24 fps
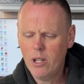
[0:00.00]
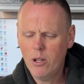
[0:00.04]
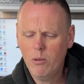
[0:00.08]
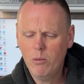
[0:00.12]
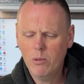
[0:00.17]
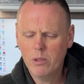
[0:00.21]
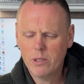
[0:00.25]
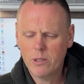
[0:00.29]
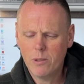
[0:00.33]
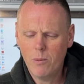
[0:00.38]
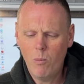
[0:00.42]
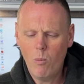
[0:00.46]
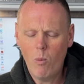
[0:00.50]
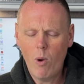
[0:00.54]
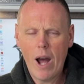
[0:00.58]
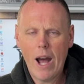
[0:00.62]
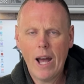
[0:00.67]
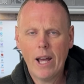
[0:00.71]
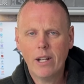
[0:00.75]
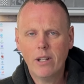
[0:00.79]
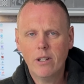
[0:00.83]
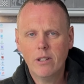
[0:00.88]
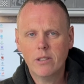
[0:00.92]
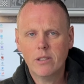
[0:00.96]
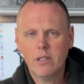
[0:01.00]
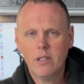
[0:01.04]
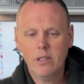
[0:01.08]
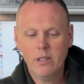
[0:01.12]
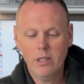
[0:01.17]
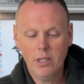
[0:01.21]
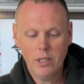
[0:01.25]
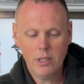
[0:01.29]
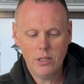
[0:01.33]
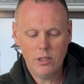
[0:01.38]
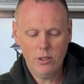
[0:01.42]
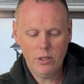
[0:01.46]
go with some wideners on
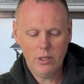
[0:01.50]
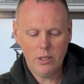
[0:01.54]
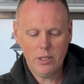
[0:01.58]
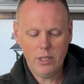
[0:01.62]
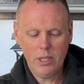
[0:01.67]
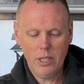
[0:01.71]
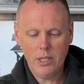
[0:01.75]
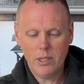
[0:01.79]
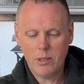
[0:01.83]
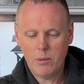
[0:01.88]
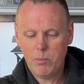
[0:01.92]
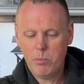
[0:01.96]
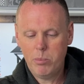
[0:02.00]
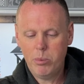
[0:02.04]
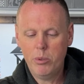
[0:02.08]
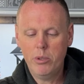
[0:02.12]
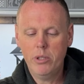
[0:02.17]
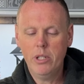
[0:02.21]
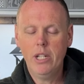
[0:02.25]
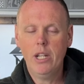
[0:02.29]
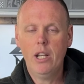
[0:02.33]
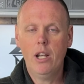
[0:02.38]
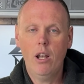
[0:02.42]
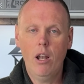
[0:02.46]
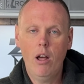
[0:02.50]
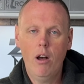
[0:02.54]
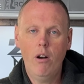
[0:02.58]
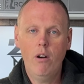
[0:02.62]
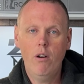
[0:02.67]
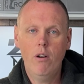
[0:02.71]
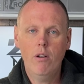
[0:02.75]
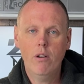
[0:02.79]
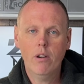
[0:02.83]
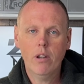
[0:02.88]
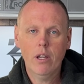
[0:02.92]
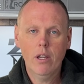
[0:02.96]
this. You can see it's pretty
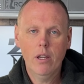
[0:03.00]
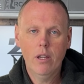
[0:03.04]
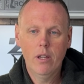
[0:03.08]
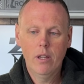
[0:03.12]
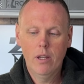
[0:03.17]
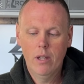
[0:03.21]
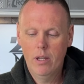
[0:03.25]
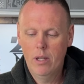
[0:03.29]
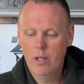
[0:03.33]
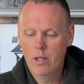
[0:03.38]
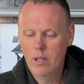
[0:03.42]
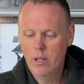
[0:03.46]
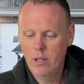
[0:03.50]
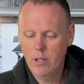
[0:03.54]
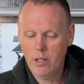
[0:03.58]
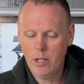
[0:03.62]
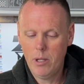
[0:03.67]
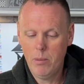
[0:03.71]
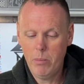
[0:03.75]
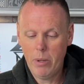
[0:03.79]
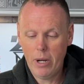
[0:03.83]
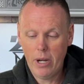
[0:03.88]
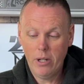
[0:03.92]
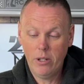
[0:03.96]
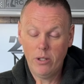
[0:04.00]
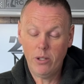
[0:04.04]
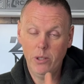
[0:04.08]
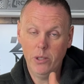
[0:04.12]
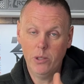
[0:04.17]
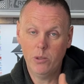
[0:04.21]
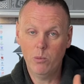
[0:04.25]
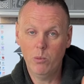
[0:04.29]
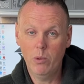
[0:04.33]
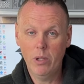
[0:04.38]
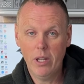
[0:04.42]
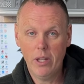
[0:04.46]
long compared to
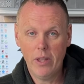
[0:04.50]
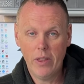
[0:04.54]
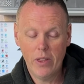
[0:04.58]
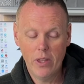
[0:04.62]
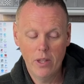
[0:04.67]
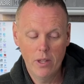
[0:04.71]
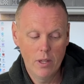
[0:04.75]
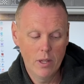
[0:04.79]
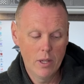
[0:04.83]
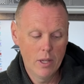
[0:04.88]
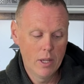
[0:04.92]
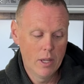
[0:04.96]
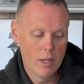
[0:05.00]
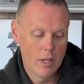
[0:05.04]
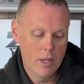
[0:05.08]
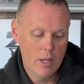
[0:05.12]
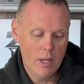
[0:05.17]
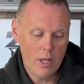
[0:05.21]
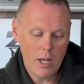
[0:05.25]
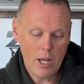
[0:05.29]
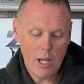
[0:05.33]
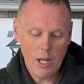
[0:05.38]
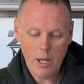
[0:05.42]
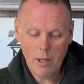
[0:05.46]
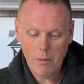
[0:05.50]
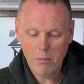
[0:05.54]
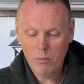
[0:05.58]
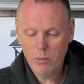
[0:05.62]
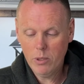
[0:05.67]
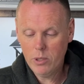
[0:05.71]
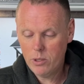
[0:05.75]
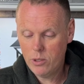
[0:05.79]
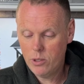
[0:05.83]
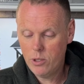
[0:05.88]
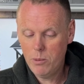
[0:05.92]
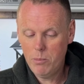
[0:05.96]
its width,
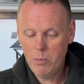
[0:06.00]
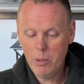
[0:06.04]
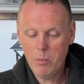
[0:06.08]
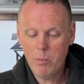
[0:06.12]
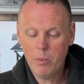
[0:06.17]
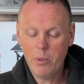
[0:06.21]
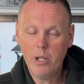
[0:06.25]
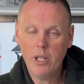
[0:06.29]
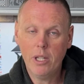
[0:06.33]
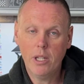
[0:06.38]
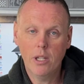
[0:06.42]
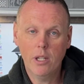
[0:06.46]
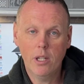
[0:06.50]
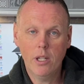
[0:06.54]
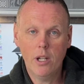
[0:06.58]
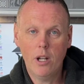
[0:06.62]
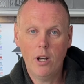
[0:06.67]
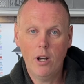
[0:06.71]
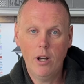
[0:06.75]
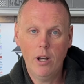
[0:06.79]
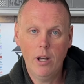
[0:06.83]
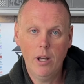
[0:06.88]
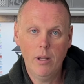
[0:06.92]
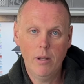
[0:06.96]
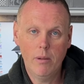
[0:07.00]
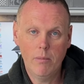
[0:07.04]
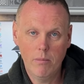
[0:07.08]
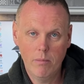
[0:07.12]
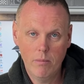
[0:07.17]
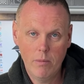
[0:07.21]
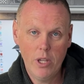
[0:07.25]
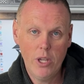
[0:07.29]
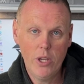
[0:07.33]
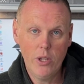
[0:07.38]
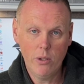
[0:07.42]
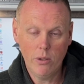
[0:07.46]
which should be pretty good on
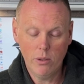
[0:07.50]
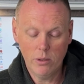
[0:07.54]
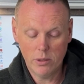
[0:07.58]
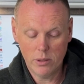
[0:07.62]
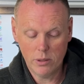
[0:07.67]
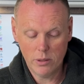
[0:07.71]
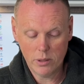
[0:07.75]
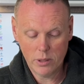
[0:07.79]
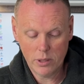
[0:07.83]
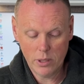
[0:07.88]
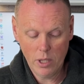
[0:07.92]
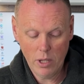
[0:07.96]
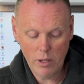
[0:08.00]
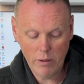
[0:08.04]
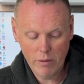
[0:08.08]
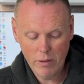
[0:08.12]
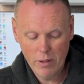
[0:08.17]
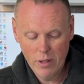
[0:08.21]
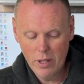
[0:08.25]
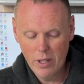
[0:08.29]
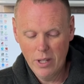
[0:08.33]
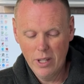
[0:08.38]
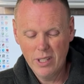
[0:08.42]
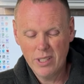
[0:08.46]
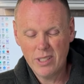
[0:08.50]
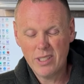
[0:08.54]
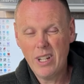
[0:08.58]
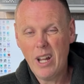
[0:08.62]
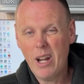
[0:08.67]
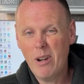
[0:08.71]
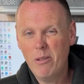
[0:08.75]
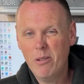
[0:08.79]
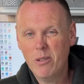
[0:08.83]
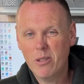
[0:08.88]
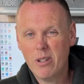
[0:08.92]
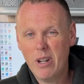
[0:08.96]
hills and stuff. It's
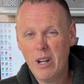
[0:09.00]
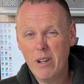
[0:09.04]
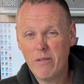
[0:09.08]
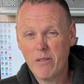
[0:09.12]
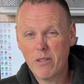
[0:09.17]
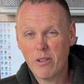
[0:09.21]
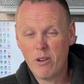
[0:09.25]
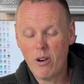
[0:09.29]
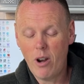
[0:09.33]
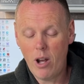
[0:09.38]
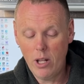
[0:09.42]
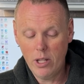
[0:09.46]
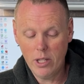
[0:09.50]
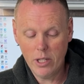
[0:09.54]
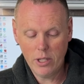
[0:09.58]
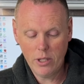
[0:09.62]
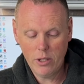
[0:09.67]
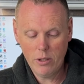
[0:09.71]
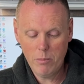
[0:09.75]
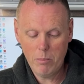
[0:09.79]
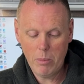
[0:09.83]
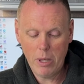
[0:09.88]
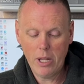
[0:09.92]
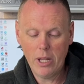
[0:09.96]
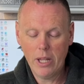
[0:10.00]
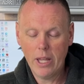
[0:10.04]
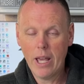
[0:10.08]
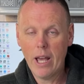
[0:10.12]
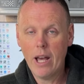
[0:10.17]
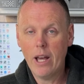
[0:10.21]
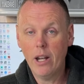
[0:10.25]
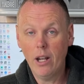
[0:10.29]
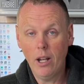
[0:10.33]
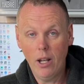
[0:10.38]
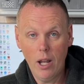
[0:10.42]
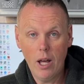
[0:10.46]
not real great for crawling. You belly
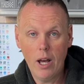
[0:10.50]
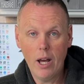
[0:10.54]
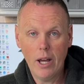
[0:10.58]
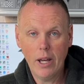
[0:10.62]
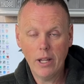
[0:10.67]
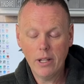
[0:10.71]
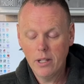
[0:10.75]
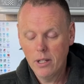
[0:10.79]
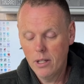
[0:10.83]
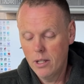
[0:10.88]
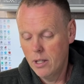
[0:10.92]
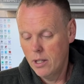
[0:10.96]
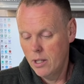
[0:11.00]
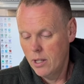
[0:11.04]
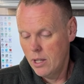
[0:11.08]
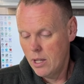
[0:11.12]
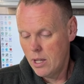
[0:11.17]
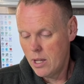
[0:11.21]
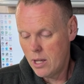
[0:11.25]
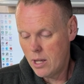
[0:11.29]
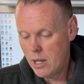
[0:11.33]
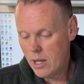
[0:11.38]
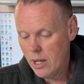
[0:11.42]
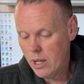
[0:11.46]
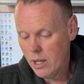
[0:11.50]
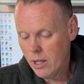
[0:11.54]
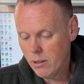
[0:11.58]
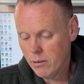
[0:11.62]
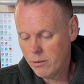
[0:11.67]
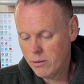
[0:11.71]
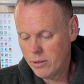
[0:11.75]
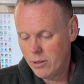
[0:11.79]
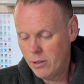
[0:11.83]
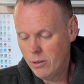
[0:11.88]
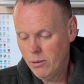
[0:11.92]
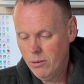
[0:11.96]
out a lot,
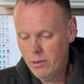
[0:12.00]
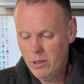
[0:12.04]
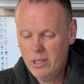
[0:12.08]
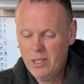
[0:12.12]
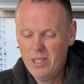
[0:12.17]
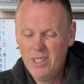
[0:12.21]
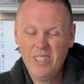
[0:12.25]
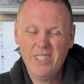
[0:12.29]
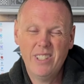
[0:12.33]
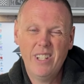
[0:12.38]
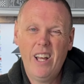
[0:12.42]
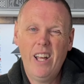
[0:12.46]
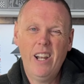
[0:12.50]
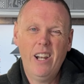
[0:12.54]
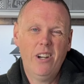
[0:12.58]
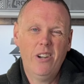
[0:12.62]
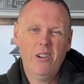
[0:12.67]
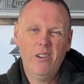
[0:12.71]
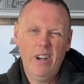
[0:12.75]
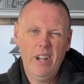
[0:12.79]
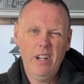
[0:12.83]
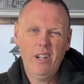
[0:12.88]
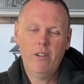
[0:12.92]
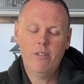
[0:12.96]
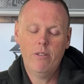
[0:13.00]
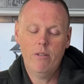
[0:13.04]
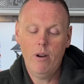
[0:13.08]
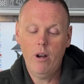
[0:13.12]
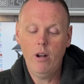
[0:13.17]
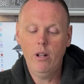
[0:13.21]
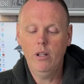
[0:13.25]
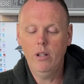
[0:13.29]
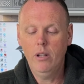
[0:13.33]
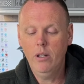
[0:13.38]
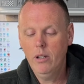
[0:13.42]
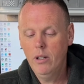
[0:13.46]
so it's just not a great
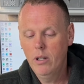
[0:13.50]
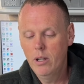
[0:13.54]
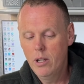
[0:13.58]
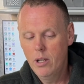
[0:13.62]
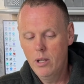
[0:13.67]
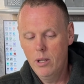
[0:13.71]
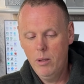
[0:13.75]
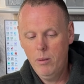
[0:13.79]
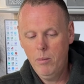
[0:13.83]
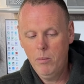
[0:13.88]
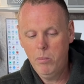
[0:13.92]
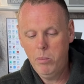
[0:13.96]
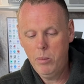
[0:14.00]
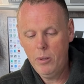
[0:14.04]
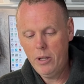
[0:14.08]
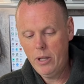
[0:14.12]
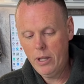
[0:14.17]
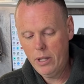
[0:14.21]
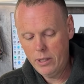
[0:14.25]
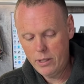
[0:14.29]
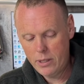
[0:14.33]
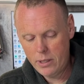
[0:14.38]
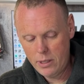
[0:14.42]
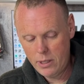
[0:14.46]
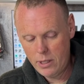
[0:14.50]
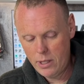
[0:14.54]
crawler, but